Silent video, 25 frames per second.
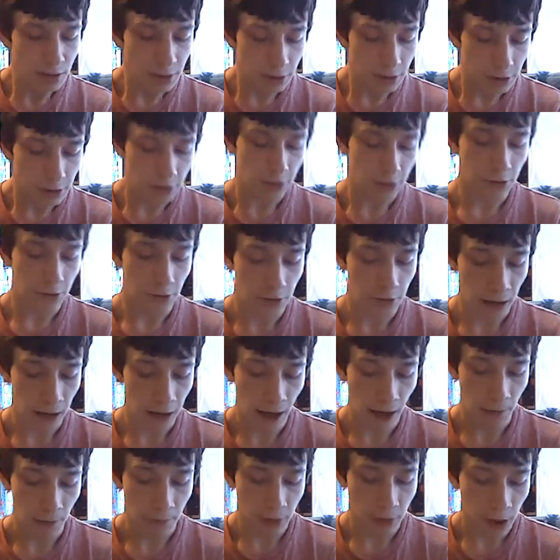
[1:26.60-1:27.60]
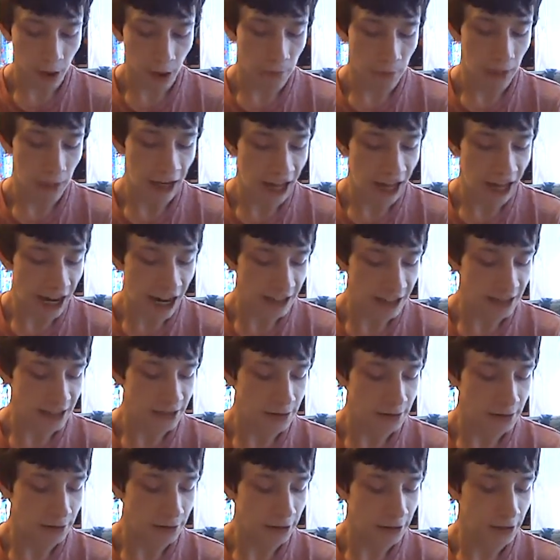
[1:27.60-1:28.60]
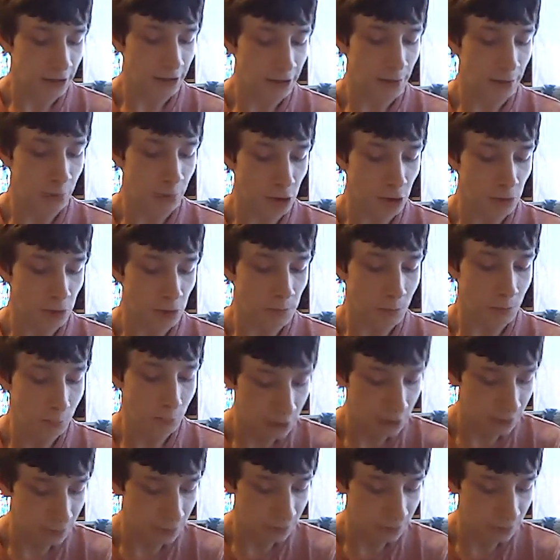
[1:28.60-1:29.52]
destroy a laptop by accident because I'm stupid.